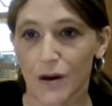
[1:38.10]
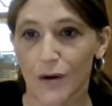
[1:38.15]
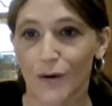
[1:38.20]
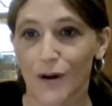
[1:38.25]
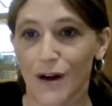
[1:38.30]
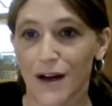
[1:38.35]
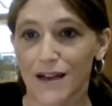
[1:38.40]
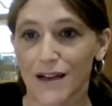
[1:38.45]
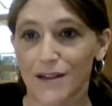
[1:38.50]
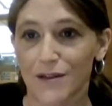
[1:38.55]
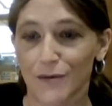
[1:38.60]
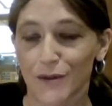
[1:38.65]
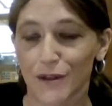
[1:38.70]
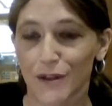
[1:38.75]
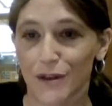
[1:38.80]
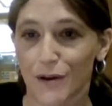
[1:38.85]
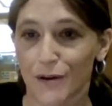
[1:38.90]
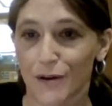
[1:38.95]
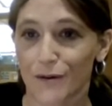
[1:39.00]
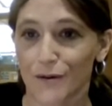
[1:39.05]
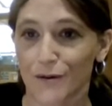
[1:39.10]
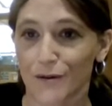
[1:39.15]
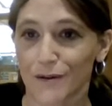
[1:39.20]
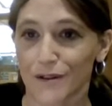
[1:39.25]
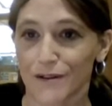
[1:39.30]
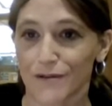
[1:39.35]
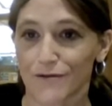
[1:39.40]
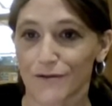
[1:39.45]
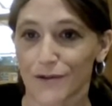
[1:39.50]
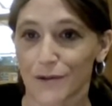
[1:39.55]
Well, as we
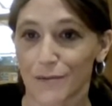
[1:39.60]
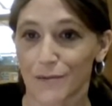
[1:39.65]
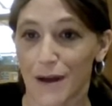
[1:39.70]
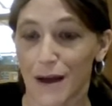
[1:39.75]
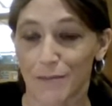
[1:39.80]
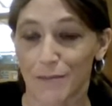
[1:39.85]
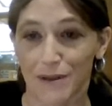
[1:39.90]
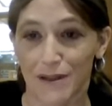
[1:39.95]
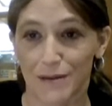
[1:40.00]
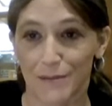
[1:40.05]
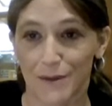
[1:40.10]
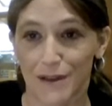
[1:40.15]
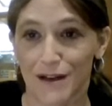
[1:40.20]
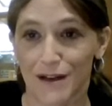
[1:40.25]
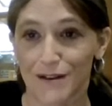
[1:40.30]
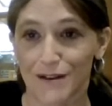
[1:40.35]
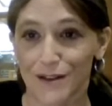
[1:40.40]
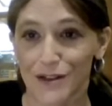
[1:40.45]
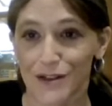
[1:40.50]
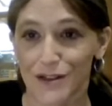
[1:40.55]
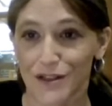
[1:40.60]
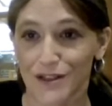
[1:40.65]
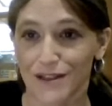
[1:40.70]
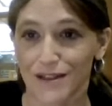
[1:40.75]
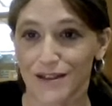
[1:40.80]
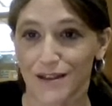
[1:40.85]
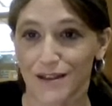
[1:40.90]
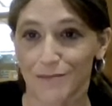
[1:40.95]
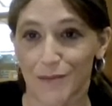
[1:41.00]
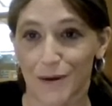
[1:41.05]
know from
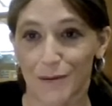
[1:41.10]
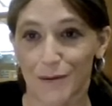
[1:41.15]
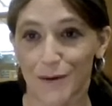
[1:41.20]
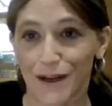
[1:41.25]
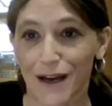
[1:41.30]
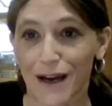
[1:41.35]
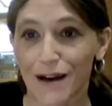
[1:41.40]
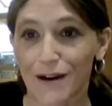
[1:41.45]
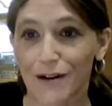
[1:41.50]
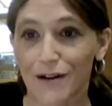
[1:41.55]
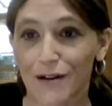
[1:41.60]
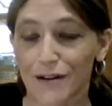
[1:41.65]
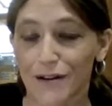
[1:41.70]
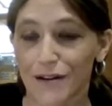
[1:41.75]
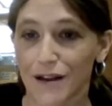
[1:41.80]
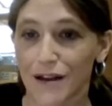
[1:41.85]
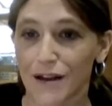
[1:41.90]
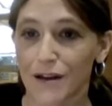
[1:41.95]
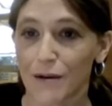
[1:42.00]
epidemiology and public health,